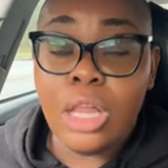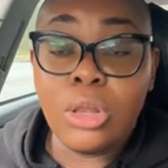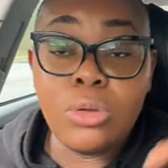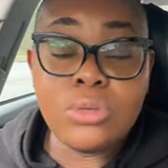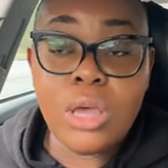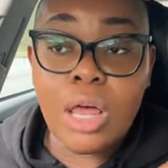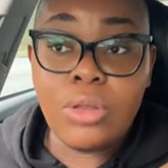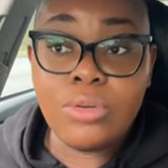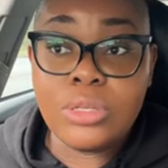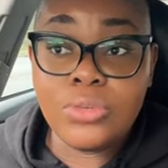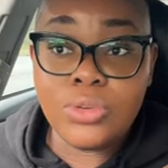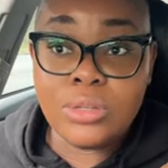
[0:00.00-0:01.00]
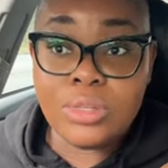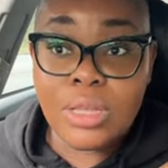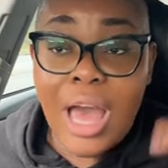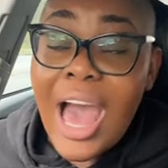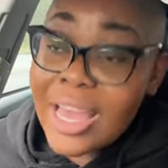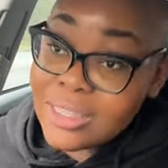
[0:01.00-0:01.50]
a low tolerance for
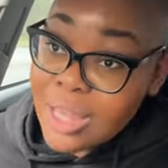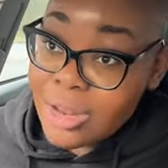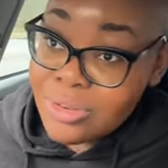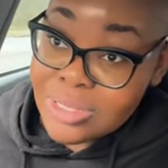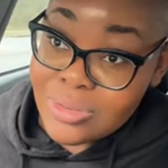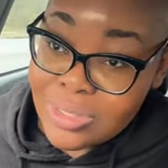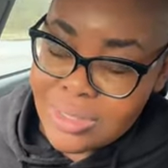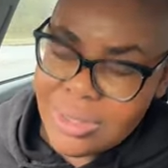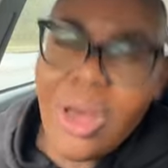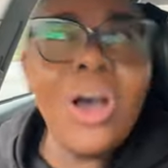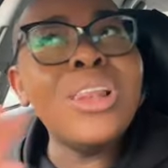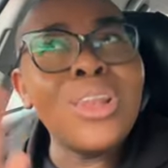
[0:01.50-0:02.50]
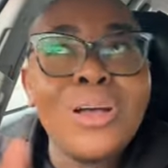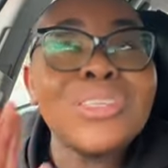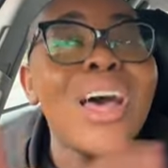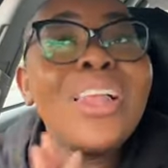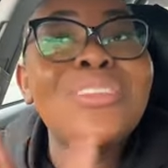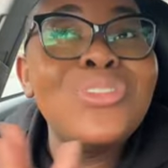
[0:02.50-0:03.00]
high tolerance for
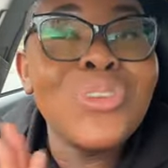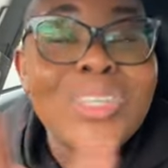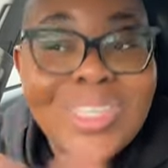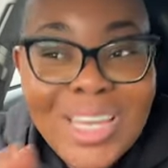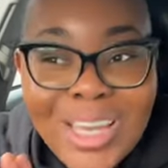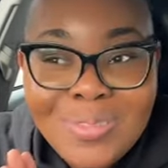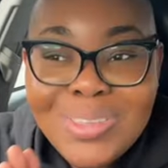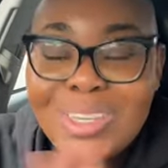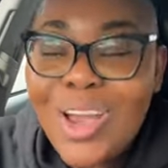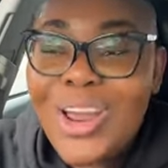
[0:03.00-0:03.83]
low tolerance for sin.